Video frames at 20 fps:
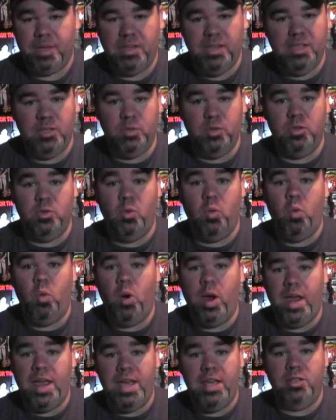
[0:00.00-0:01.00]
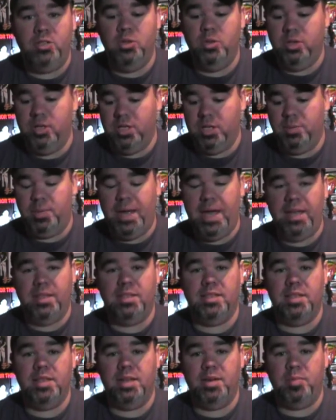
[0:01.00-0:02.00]
this was way too good to
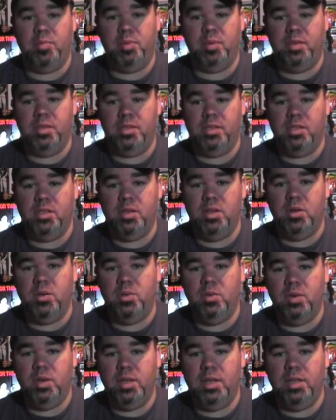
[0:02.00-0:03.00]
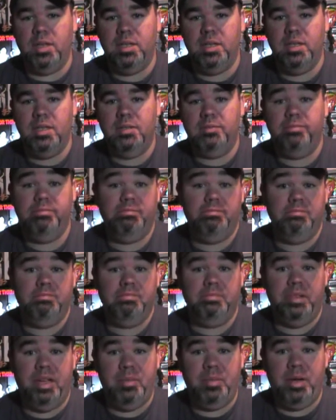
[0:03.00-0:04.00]
pass up, so
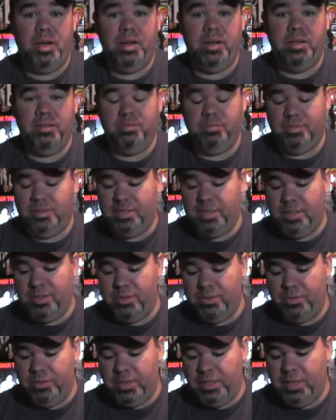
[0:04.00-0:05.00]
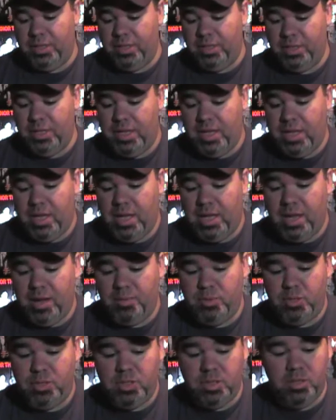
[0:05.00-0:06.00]
I bought it. So
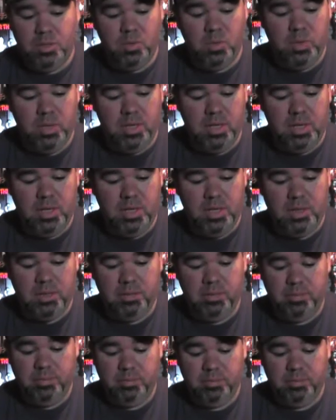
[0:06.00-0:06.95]
I'm sure when my